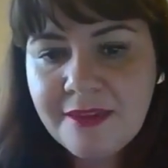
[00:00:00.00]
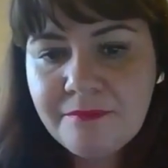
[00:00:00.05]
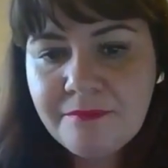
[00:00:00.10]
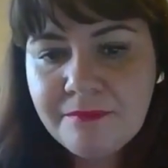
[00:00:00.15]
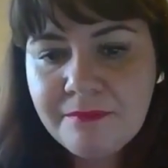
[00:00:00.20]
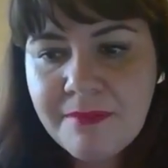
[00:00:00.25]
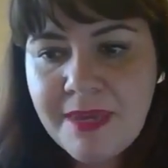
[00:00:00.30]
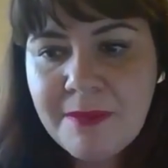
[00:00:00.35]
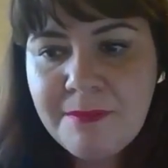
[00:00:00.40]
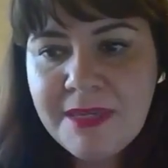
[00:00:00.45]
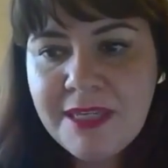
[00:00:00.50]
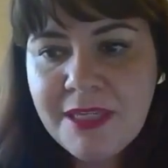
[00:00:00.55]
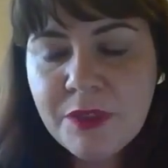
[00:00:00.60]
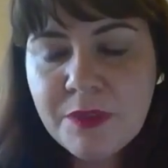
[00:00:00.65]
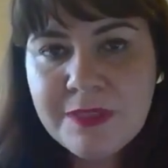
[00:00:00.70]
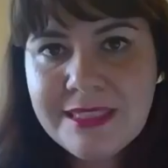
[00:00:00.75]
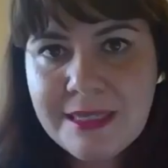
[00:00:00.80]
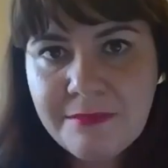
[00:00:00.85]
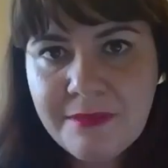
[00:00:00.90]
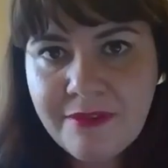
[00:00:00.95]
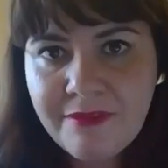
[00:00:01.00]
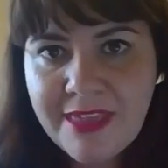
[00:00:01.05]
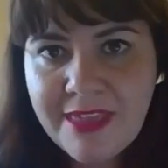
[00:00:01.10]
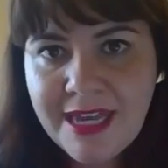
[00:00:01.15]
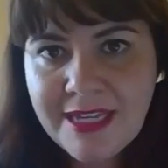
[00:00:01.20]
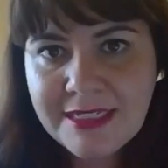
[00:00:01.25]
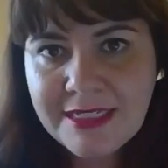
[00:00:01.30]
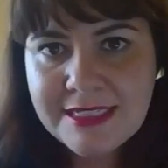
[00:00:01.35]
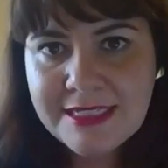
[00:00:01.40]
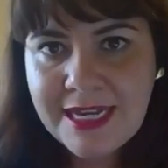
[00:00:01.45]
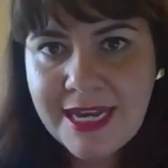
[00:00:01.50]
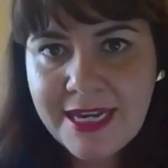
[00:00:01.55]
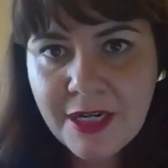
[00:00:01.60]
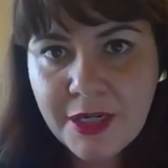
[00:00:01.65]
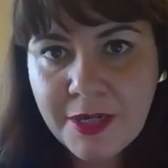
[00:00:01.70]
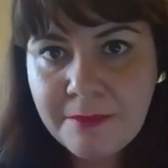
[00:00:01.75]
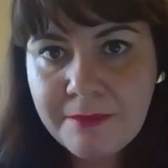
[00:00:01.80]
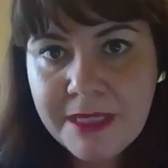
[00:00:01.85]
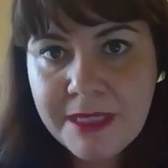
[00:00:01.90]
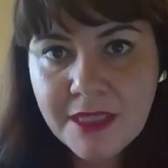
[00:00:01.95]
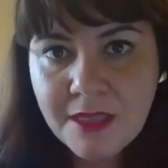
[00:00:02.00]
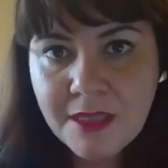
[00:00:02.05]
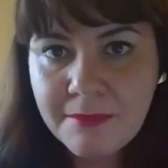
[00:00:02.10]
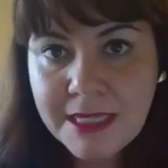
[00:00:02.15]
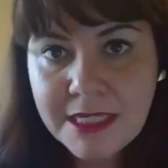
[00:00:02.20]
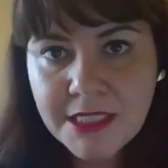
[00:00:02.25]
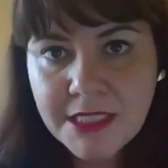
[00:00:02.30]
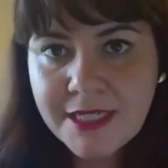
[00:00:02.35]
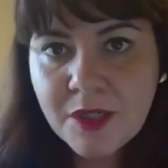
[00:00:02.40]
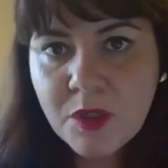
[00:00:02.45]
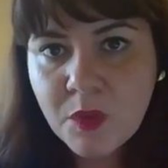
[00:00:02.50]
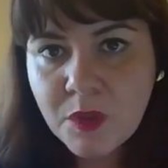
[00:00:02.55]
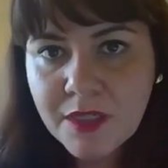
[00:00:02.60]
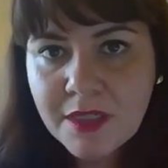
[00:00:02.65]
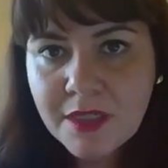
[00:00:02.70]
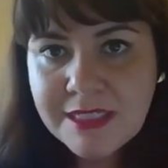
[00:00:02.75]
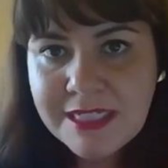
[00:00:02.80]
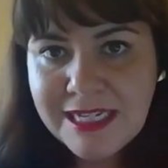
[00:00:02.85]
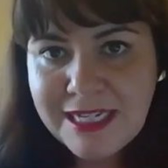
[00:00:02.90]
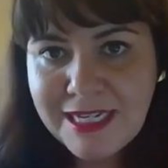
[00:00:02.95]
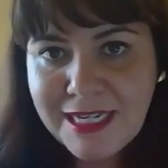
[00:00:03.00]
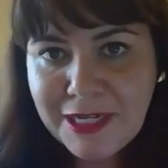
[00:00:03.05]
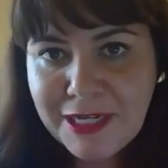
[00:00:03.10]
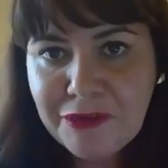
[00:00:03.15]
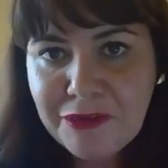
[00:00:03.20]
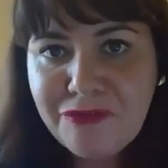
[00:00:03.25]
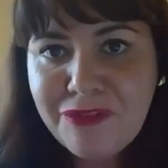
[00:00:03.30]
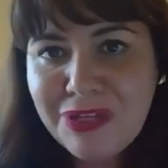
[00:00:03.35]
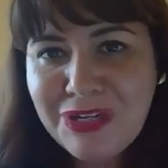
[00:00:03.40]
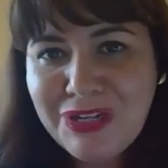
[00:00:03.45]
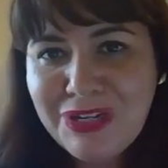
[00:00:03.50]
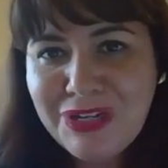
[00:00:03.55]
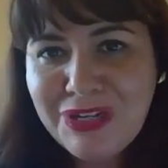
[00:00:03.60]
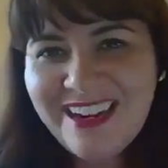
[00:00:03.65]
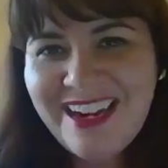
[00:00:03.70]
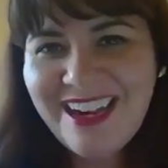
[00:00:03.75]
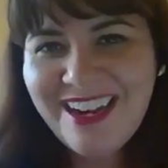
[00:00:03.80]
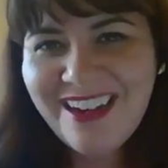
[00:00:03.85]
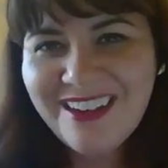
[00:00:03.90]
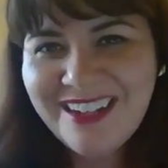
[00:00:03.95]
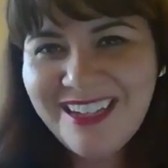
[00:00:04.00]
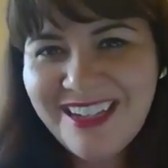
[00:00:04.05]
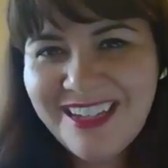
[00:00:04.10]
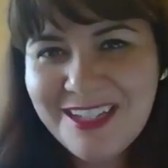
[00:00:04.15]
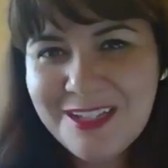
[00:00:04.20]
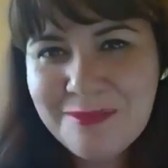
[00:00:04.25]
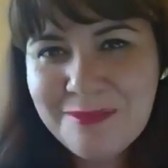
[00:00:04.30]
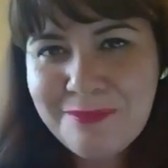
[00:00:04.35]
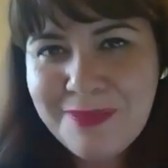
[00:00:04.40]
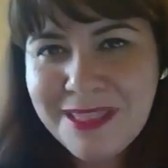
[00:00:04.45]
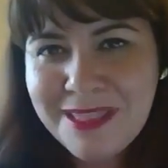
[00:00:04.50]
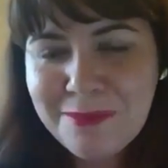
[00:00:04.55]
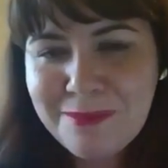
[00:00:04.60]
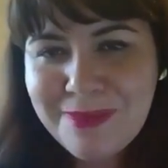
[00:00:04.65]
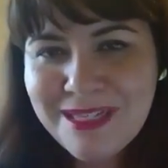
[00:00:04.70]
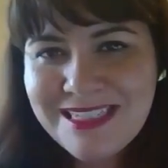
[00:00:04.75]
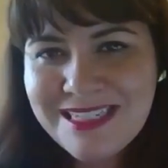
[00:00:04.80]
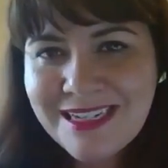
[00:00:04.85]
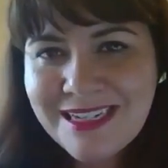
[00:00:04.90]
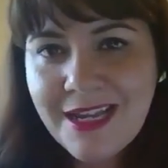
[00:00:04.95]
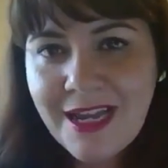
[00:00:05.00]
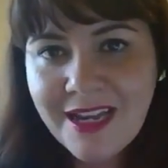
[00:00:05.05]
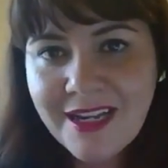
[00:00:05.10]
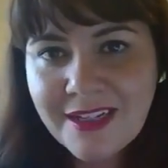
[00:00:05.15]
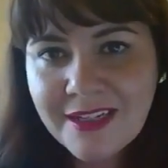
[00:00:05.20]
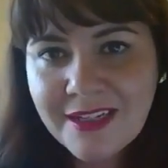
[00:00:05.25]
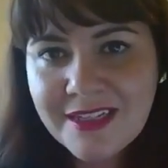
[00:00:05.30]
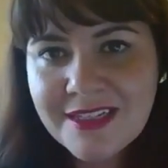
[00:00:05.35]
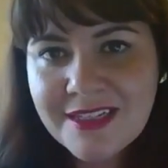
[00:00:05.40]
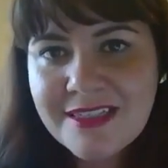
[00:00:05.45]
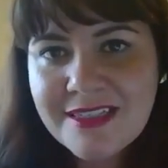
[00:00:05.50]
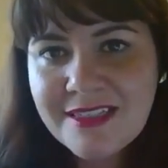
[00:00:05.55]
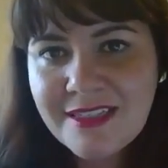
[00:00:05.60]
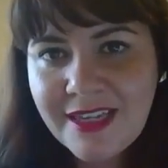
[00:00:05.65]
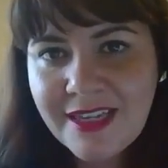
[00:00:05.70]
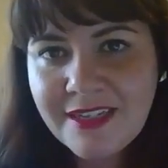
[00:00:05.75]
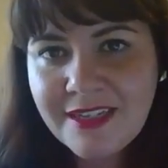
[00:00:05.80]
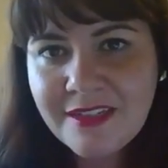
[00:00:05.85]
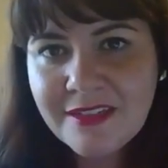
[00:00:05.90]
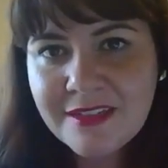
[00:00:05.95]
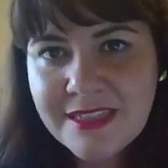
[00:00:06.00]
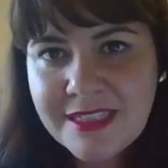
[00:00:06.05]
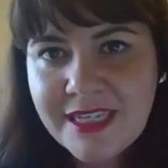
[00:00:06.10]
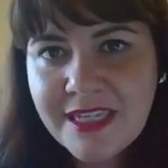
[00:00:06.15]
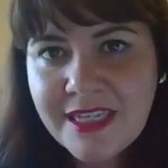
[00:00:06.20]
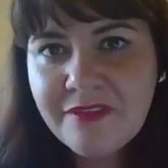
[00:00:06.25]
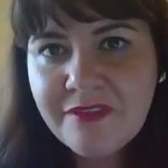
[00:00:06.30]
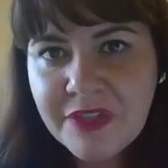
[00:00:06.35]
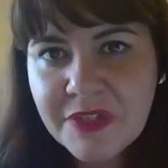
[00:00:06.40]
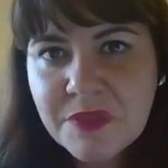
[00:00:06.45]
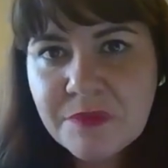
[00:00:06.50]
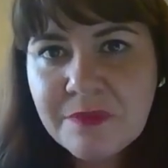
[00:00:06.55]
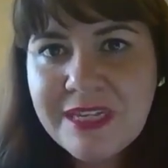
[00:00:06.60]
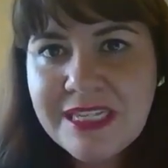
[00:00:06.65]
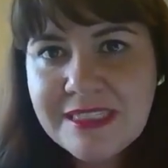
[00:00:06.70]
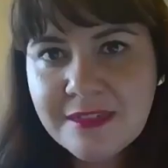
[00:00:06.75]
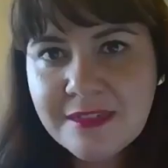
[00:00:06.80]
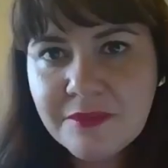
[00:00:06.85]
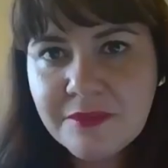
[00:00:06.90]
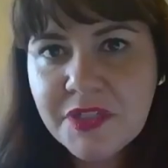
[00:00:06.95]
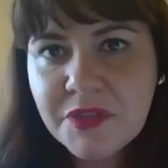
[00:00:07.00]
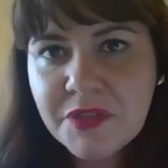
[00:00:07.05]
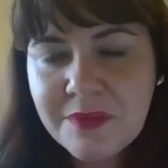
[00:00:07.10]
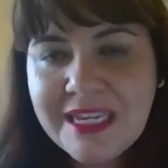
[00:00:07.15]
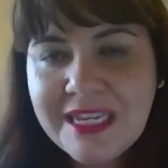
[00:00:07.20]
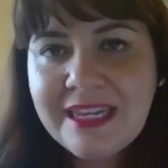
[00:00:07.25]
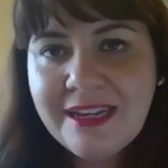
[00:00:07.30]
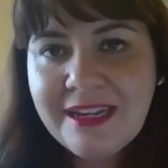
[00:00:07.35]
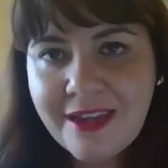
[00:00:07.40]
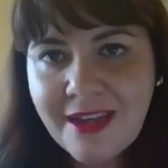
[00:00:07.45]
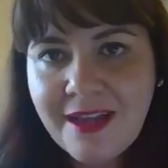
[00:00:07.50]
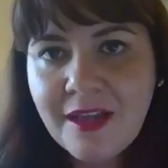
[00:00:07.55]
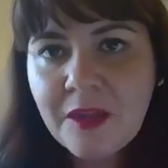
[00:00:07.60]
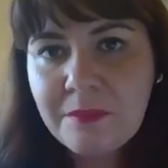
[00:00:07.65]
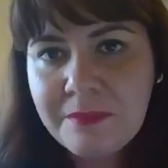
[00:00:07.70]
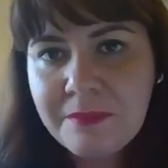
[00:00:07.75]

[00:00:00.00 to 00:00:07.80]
maybe use some of that desire to be the best at quarantining to figure out how to be the best at kindness, and see if there's ways in which we can help